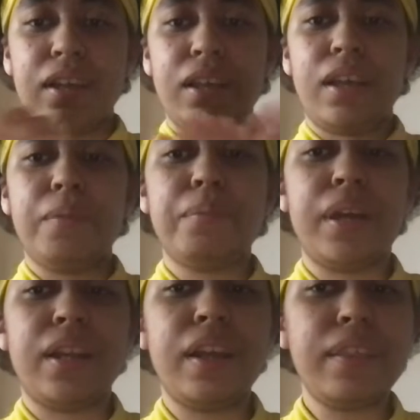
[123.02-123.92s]
Um,
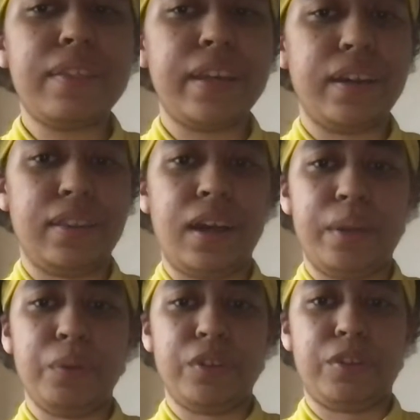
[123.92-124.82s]
another thing that I
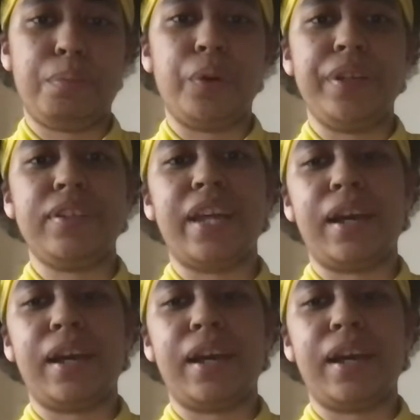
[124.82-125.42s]
want to point